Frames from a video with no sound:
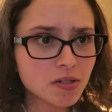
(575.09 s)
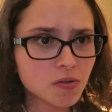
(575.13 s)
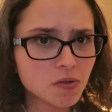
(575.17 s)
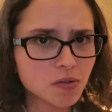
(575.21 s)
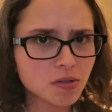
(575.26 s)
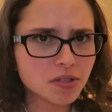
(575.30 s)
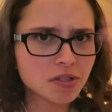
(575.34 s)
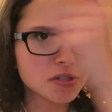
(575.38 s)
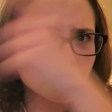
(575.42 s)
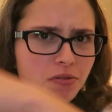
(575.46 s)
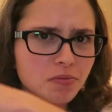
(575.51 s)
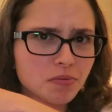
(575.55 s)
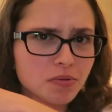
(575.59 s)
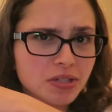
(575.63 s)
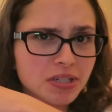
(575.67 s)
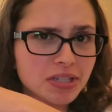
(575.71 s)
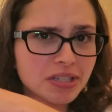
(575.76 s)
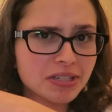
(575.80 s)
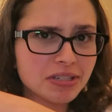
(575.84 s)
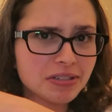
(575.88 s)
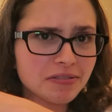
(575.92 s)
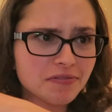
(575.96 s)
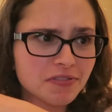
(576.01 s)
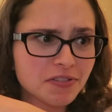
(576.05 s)
Or this
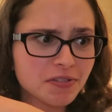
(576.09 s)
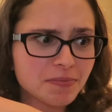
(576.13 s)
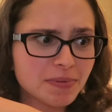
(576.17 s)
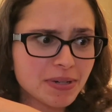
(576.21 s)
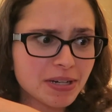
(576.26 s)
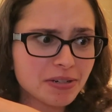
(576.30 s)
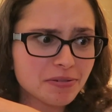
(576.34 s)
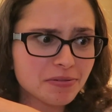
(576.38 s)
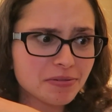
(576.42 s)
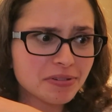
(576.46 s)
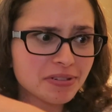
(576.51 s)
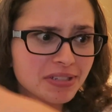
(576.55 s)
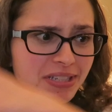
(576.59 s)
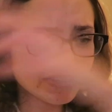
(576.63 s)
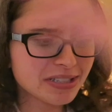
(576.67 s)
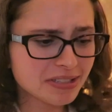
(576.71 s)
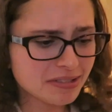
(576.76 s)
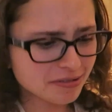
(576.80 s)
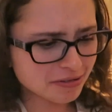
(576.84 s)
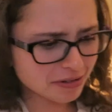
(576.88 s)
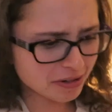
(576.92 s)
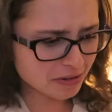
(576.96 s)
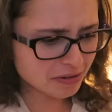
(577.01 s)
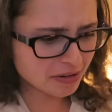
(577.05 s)
way, if it's backwards. I
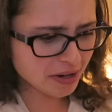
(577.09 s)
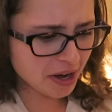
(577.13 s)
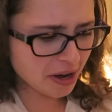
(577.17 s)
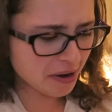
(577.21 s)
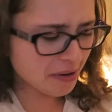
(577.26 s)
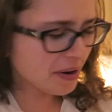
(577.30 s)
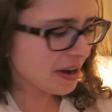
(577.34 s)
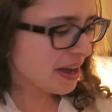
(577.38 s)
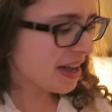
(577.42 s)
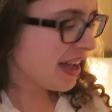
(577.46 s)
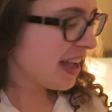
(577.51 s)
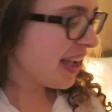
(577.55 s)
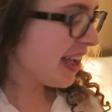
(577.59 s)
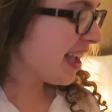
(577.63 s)
still don't know.